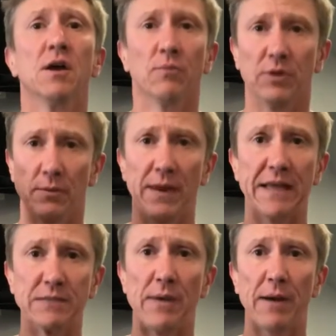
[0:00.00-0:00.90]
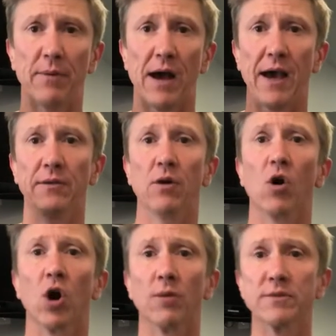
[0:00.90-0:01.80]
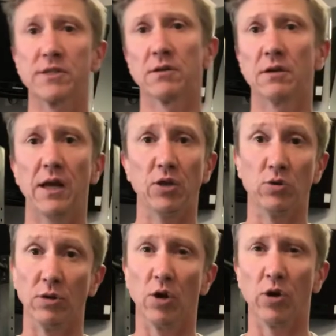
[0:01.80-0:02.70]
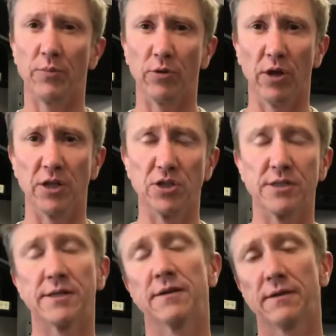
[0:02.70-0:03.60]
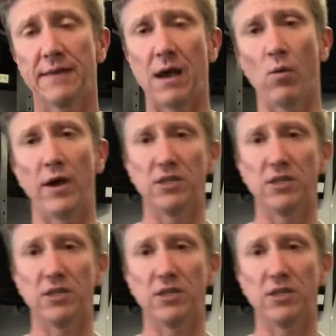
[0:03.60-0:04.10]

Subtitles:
put the bands back behind the arms, and you can load up your lunges that way.